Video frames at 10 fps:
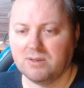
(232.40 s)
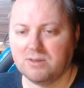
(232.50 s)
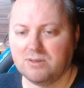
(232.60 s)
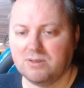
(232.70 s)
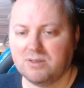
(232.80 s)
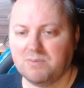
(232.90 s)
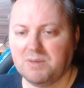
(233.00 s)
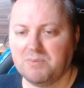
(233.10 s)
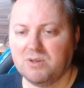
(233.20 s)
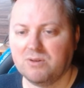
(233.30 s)
just
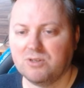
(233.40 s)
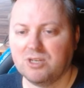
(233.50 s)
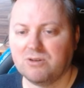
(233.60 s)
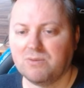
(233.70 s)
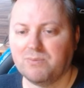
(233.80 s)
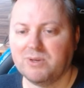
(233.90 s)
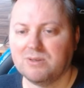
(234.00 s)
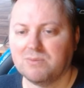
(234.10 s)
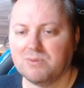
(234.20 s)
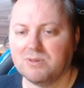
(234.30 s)
maybe on general
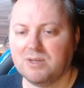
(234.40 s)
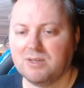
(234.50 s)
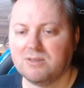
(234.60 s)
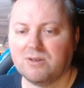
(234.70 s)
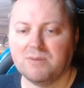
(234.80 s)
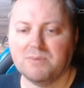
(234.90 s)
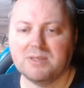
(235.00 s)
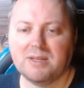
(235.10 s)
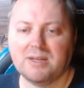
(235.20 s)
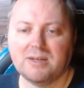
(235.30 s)
principles, yeah, it's not a
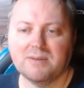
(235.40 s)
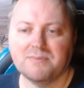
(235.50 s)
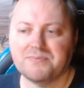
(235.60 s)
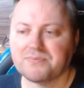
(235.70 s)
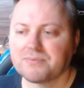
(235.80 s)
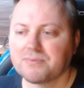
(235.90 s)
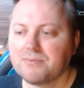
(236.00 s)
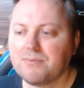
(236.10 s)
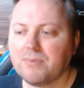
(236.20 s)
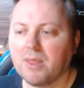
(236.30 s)
mistake.
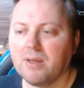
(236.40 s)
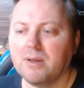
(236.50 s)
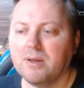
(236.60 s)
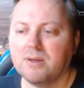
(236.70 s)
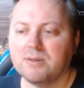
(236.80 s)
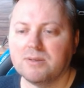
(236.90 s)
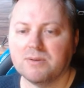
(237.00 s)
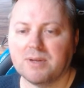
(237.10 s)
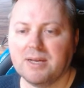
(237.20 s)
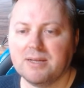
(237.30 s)

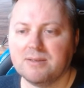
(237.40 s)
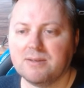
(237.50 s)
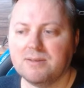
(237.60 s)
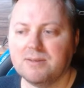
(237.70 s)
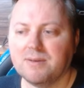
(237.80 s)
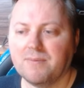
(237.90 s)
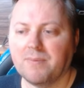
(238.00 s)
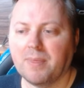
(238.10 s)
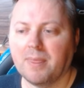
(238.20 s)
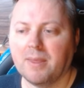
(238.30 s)
So castles,
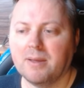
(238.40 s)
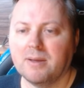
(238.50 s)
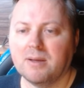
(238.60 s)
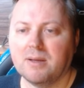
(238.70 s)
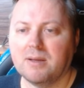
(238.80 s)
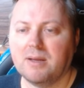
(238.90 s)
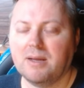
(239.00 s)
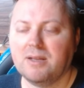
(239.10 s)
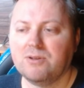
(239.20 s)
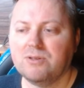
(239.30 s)

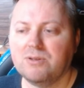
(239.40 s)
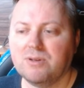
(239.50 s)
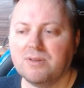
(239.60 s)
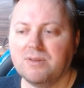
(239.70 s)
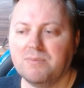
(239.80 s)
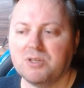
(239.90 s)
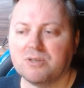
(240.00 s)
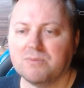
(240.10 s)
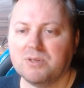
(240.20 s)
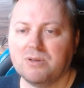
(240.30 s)
and you took the
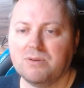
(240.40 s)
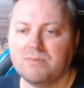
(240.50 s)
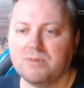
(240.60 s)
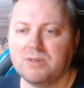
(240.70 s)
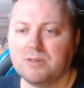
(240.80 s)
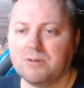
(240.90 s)
bishop. So this